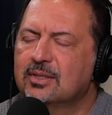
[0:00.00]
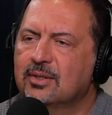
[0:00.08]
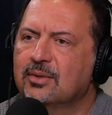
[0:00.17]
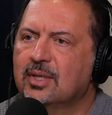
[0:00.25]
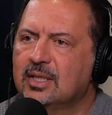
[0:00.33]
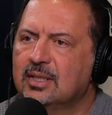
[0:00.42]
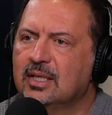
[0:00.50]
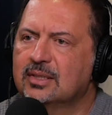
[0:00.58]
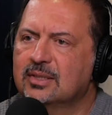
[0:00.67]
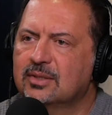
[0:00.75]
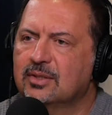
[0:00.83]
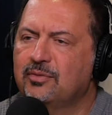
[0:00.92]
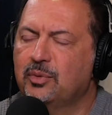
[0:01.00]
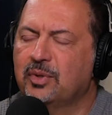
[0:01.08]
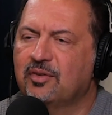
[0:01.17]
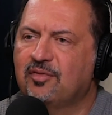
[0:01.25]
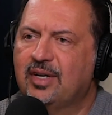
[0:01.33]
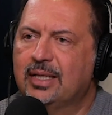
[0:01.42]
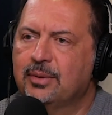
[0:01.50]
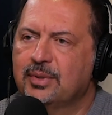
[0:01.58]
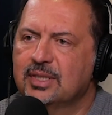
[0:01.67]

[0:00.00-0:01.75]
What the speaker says: So that's if you want to follow